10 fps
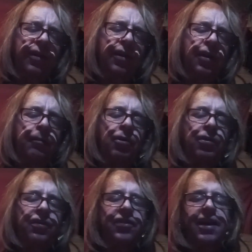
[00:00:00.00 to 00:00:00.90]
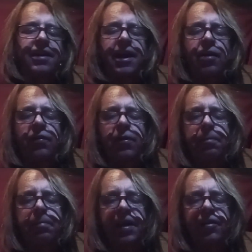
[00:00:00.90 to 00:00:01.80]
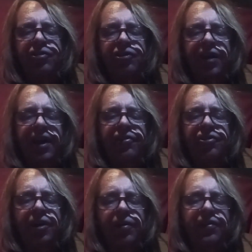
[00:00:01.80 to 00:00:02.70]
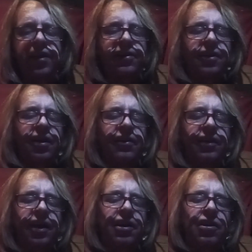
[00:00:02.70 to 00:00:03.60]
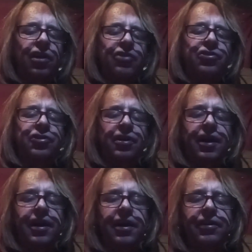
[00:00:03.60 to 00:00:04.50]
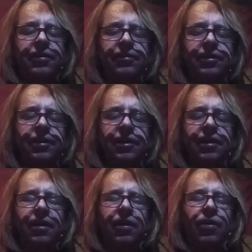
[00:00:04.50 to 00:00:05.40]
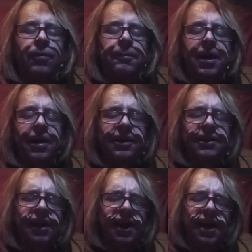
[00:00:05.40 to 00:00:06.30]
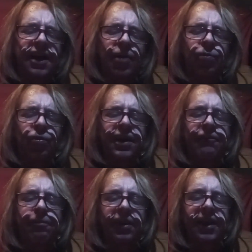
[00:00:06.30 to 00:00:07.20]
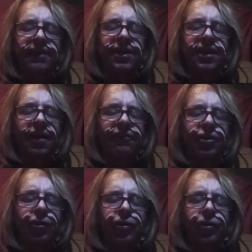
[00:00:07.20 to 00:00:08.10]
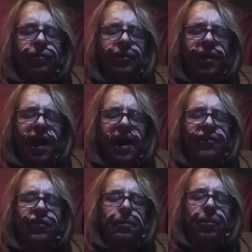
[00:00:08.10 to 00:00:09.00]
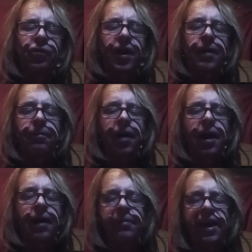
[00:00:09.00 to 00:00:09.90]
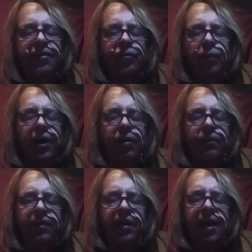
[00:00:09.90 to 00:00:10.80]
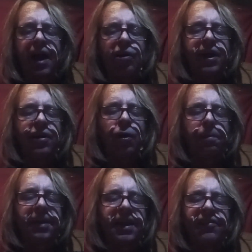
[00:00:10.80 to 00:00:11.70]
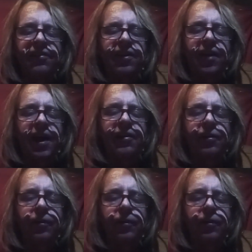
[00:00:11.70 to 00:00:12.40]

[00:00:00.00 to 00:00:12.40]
Mona sank down on the bench, as Jokes had done, and clutched her head. Oh, my God, I wouldn't have believed it of you, Hugh. I suppose I may as well. I'll get no peace till I do.